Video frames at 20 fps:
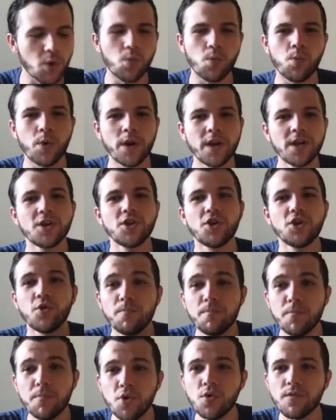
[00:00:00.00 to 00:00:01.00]
when did you
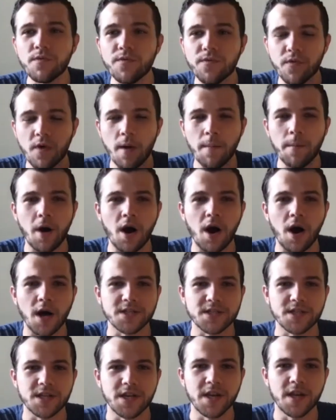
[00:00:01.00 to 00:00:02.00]
move from
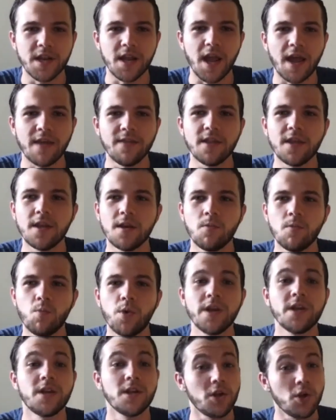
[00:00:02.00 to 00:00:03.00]
Austin, and then
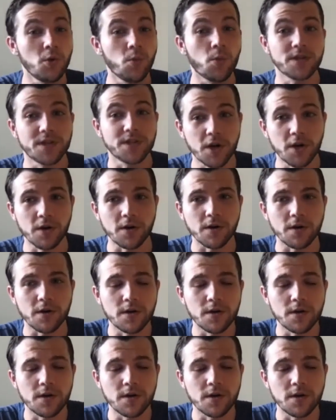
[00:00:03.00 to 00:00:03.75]
when did you return?